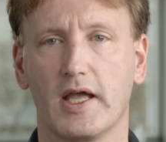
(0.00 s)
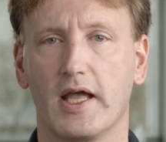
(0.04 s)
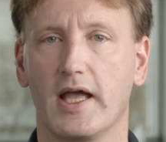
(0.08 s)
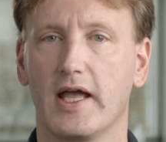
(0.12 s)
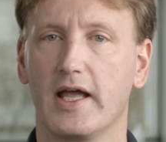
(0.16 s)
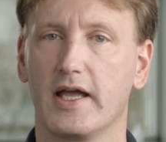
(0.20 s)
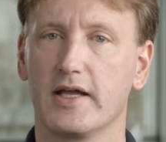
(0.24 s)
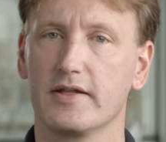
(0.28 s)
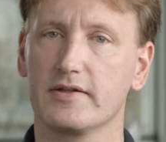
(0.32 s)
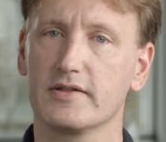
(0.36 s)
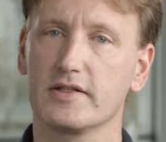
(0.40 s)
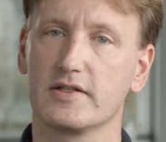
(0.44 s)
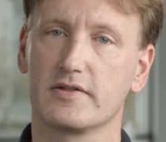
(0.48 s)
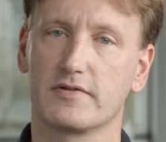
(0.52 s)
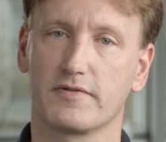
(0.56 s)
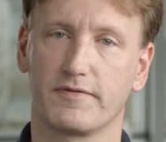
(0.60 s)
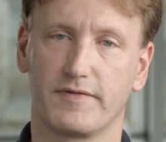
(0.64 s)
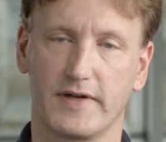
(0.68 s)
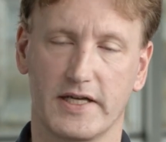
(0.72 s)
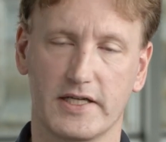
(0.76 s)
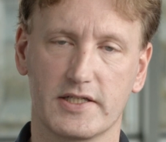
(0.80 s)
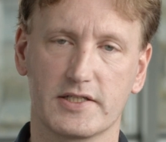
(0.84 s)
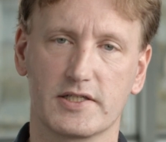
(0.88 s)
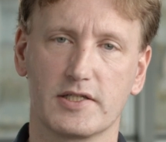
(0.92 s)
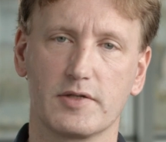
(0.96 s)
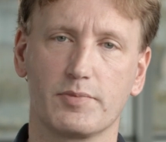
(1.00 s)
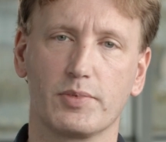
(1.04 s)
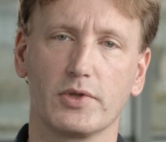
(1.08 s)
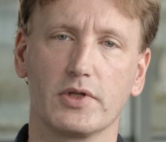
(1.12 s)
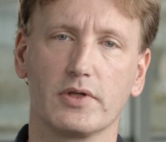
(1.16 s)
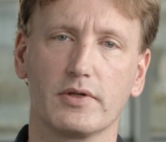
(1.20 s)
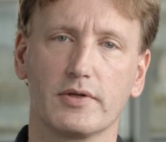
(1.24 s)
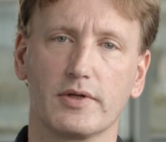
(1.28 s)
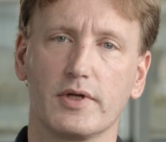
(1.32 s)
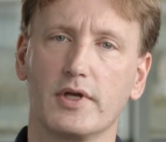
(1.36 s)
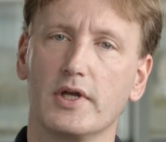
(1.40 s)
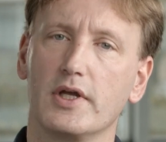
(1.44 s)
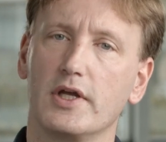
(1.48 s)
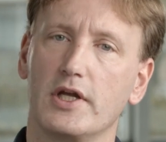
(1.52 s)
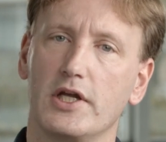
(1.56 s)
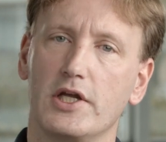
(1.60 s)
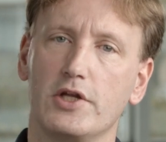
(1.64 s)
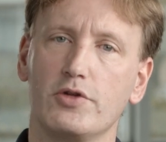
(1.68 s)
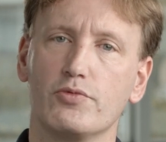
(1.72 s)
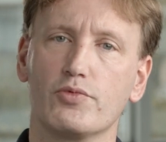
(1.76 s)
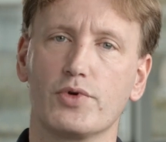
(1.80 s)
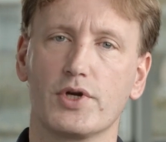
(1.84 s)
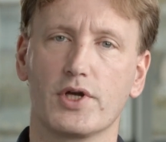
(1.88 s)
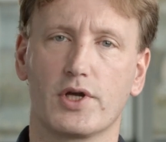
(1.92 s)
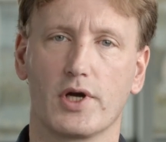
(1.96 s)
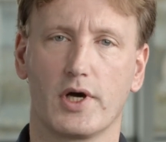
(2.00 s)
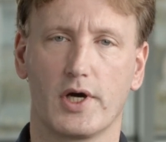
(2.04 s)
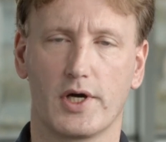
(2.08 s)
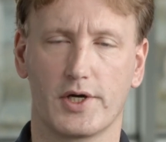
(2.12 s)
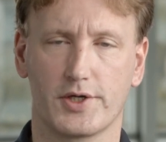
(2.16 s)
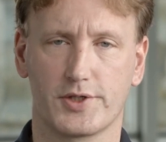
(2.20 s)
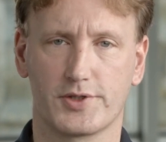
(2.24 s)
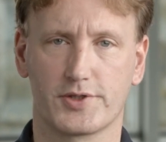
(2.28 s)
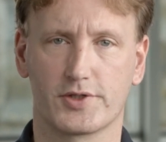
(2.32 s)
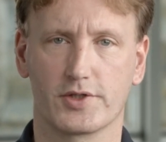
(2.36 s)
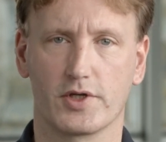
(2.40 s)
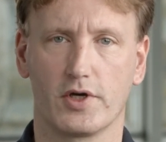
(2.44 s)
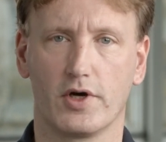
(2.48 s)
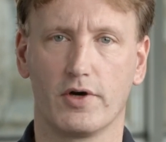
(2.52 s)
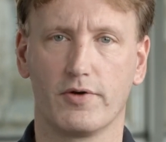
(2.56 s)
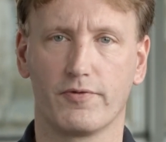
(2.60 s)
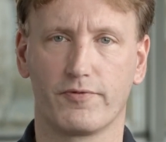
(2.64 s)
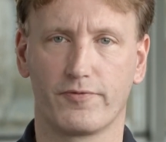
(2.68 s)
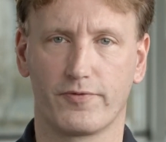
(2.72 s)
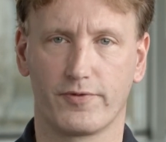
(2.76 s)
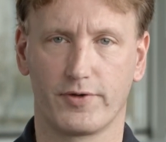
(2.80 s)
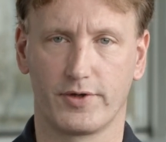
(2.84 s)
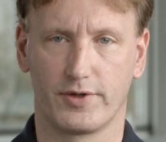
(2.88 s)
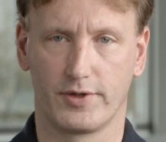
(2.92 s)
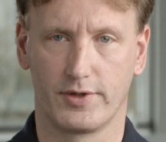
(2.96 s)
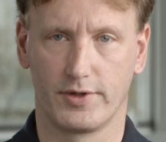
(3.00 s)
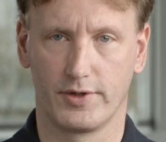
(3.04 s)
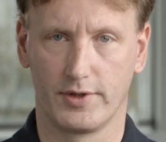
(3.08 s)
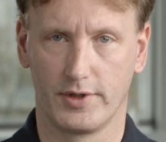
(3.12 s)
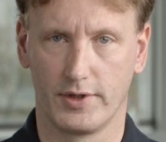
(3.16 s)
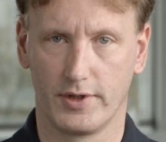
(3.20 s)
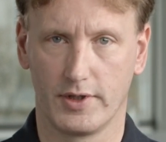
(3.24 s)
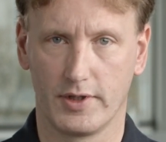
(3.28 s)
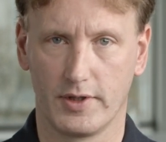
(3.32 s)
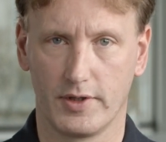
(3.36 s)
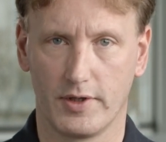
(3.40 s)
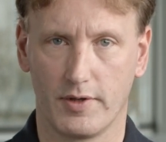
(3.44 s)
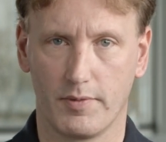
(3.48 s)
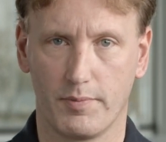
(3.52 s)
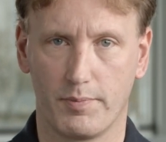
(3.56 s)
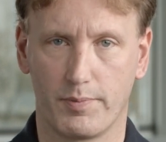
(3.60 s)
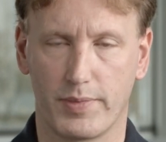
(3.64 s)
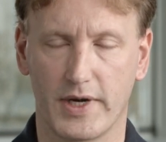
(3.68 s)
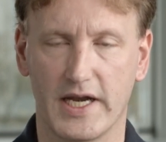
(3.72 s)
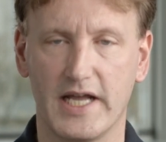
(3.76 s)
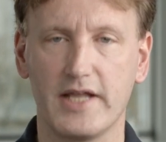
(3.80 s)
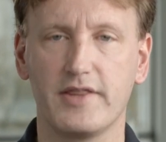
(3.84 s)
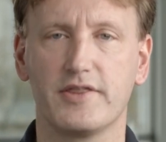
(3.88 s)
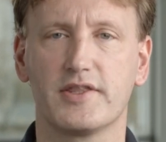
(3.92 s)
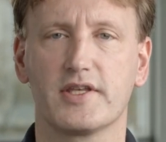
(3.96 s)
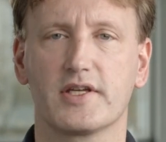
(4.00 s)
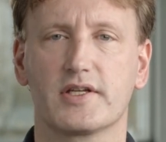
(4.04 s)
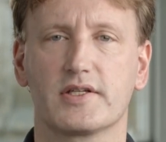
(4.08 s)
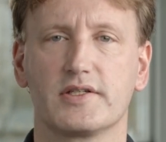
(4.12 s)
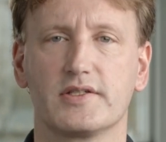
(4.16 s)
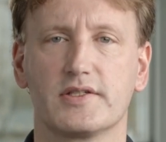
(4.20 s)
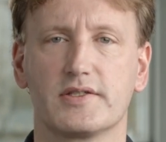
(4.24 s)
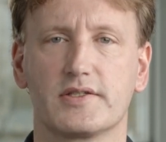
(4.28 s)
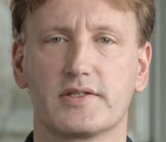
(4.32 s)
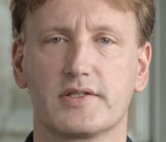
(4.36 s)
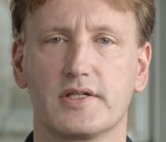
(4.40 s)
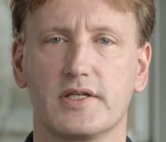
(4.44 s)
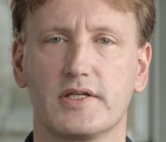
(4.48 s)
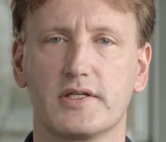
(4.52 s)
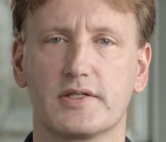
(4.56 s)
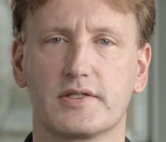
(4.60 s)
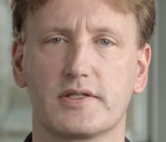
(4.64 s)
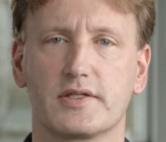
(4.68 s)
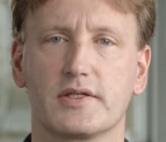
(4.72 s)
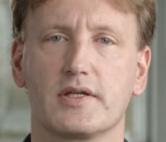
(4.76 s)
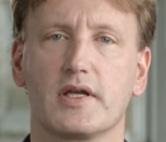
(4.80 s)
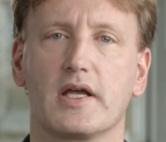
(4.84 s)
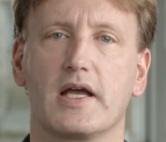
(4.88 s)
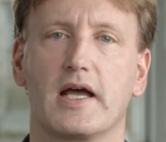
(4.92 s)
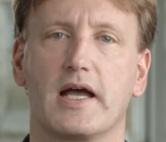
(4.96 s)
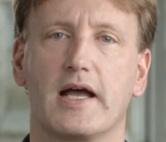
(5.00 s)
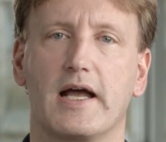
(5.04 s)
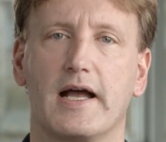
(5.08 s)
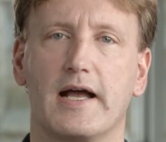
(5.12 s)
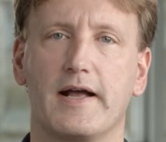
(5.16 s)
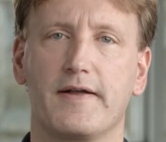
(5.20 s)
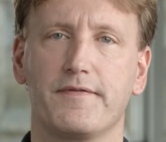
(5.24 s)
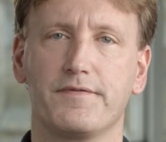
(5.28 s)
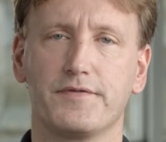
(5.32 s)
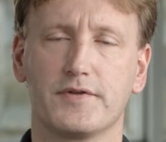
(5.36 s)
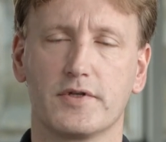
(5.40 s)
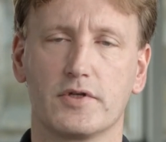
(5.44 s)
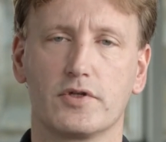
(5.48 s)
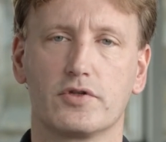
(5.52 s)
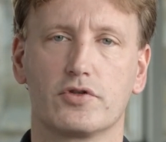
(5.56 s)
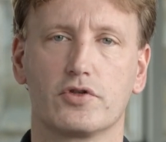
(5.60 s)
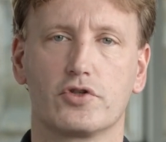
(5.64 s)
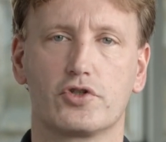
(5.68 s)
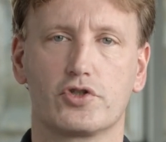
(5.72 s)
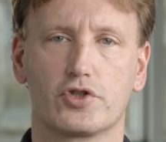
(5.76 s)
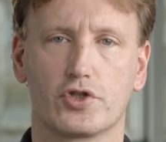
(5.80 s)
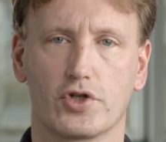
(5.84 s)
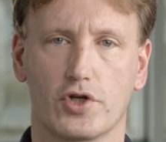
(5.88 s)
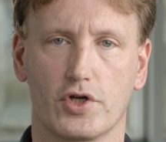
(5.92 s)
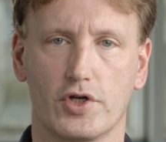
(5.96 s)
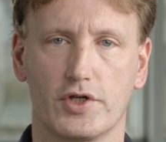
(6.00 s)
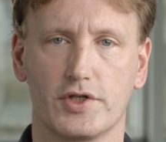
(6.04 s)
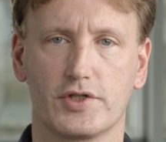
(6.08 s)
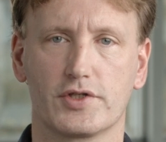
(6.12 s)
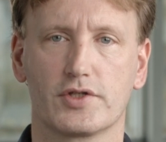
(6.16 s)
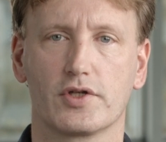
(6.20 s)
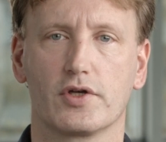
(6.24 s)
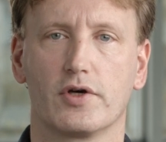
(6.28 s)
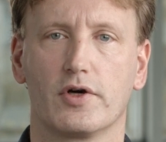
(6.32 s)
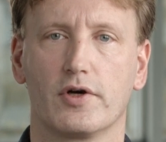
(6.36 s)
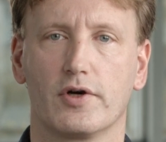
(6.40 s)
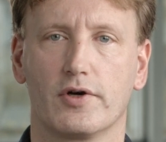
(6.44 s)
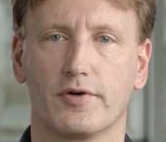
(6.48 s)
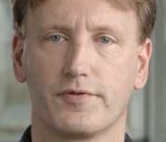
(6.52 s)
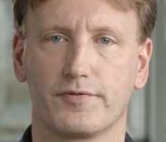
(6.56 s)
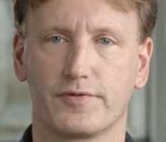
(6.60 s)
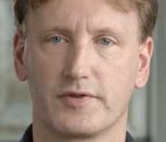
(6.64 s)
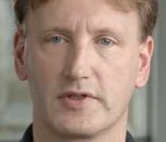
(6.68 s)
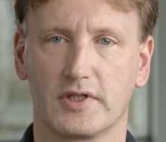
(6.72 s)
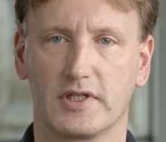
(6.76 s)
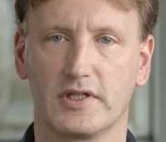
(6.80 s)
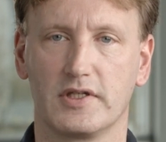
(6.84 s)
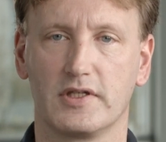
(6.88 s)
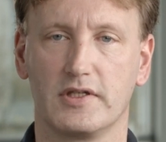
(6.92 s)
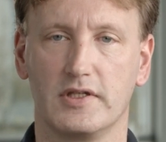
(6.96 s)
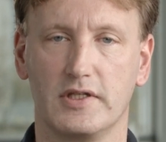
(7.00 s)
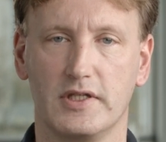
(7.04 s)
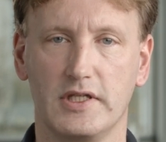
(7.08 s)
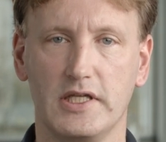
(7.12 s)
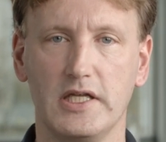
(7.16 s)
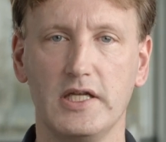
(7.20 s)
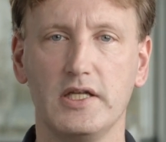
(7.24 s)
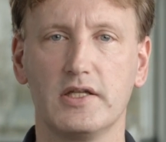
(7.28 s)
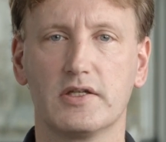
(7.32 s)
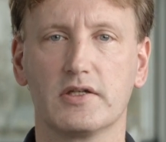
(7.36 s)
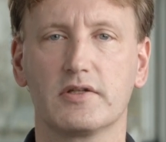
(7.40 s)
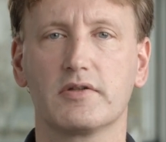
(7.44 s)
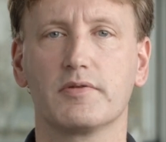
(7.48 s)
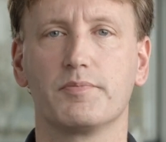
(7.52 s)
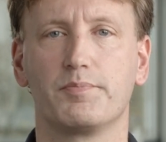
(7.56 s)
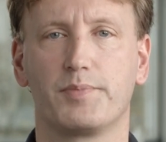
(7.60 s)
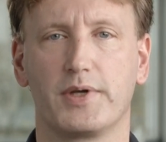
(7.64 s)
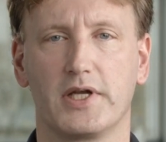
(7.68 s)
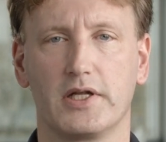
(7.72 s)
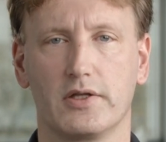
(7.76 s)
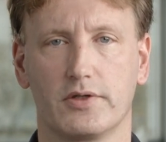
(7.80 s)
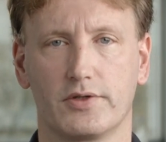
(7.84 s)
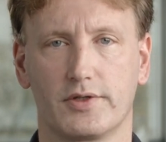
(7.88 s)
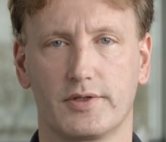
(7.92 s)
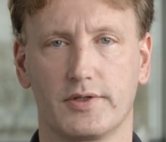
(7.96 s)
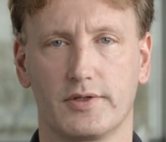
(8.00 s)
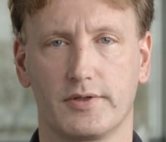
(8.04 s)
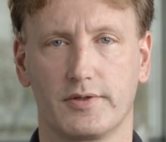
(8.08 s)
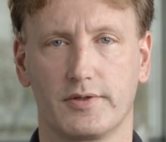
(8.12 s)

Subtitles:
and it's flexible in regards of plate thicknesses and the choice of the needed pillar.